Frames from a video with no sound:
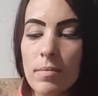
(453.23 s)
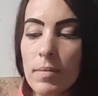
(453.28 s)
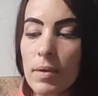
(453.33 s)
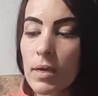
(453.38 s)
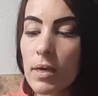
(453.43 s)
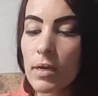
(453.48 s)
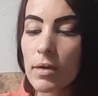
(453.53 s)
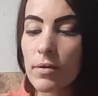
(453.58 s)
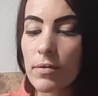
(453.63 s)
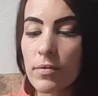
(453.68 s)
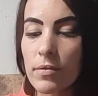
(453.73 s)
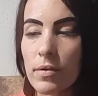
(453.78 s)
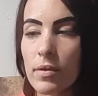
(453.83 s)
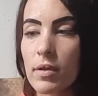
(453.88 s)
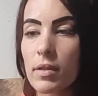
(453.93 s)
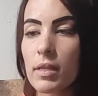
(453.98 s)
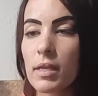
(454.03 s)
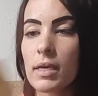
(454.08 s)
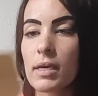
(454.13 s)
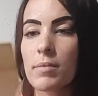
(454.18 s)

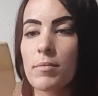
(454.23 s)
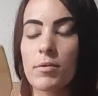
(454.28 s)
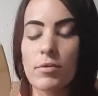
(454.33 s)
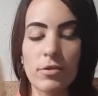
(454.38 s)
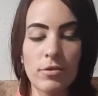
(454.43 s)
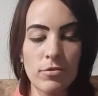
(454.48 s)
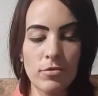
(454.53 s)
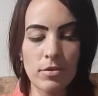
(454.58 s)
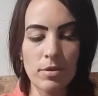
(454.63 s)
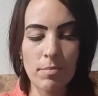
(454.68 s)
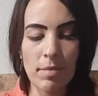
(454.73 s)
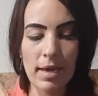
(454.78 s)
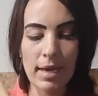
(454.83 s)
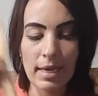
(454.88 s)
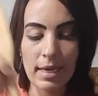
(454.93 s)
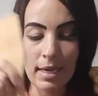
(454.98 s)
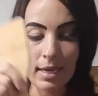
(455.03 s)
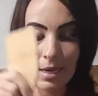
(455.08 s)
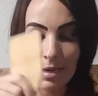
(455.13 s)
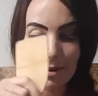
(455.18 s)
I think I'm going to use the
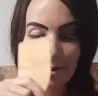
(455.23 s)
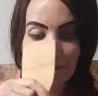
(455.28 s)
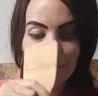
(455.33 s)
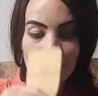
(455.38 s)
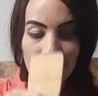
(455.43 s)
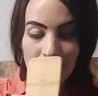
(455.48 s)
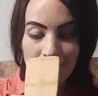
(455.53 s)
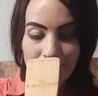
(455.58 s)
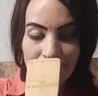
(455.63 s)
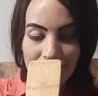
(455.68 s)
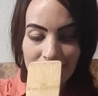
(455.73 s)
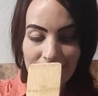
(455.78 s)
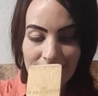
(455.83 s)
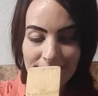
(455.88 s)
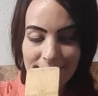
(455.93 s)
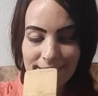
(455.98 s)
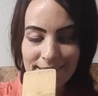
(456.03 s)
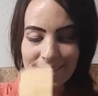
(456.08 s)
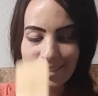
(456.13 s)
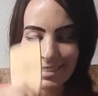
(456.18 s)
backhand end of
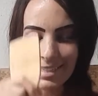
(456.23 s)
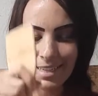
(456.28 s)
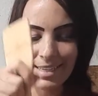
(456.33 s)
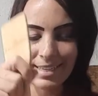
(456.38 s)
this because